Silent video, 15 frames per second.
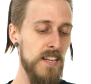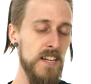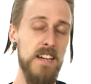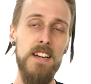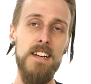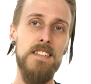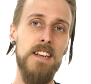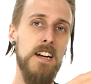
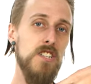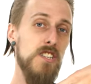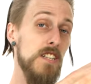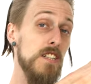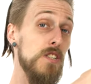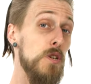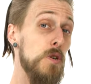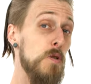thing is
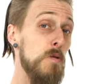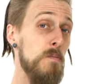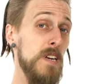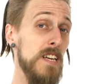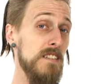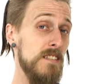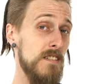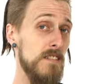actually two
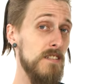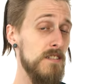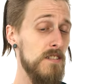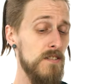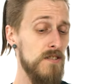pieces.